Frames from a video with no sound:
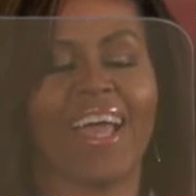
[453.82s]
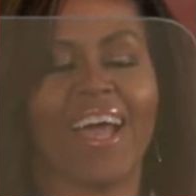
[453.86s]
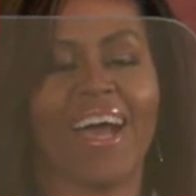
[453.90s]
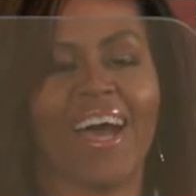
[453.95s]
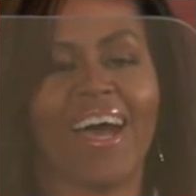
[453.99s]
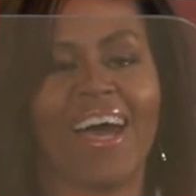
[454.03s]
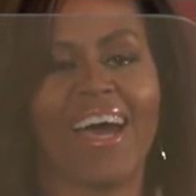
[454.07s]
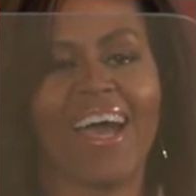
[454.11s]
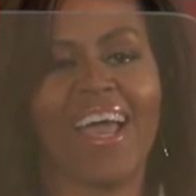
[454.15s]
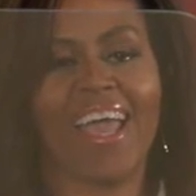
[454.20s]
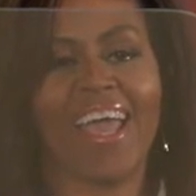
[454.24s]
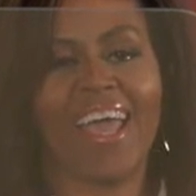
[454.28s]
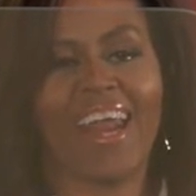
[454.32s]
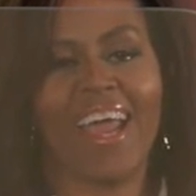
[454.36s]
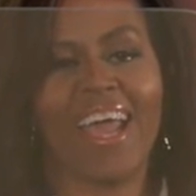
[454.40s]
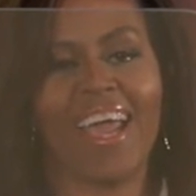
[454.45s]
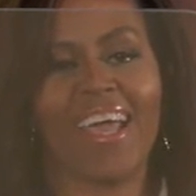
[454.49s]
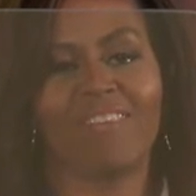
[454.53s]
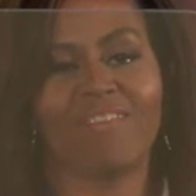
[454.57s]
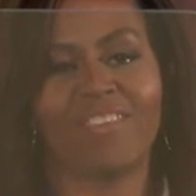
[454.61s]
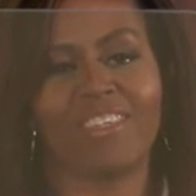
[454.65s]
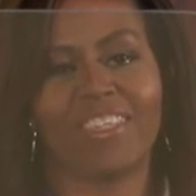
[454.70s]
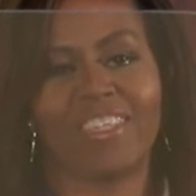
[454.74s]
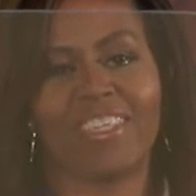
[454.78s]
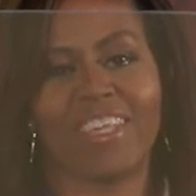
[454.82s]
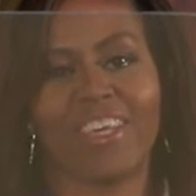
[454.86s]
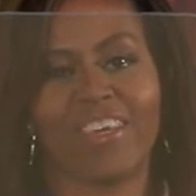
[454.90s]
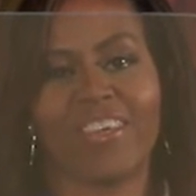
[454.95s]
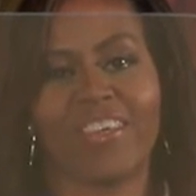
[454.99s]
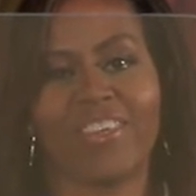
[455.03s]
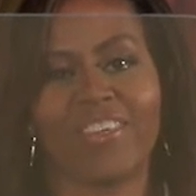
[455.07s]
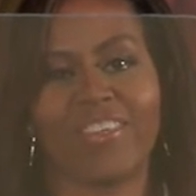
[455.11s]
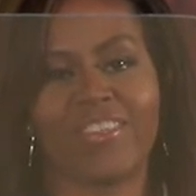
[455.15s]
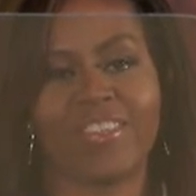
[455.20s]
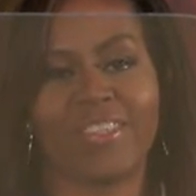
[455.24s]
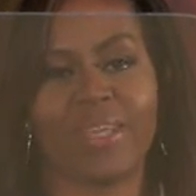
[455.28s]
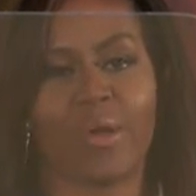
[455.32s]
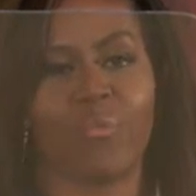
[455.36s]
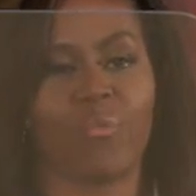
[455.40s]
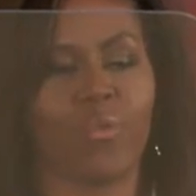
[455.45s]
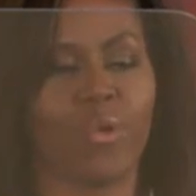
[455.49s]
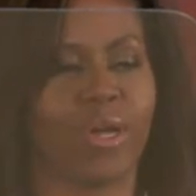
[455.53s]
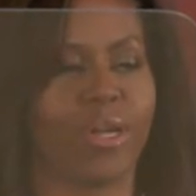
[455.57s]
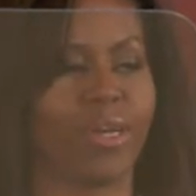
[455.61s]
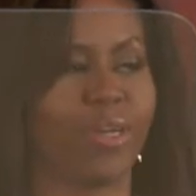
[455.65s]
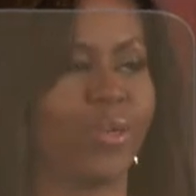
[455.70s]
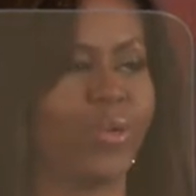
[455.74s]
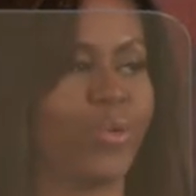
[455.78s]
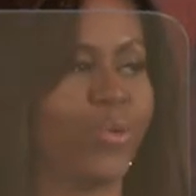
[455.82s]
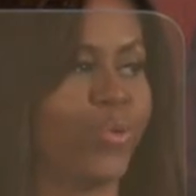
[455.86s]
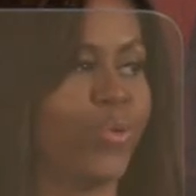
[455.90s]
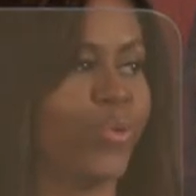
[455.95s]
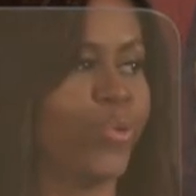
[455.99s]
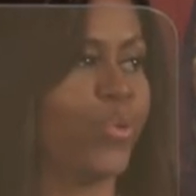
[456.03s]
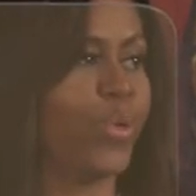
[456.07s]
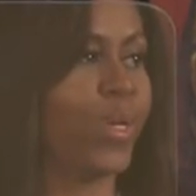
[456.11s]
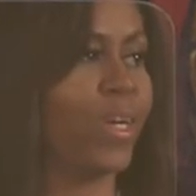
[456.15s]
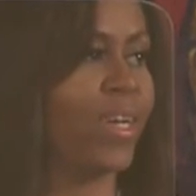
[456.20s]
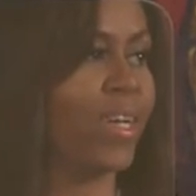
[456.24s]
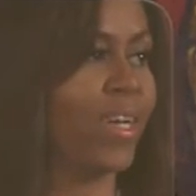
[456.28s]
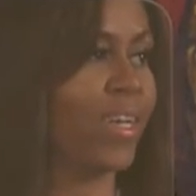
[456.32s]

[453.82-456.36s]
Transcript: Uh, and I have to tell you, someone who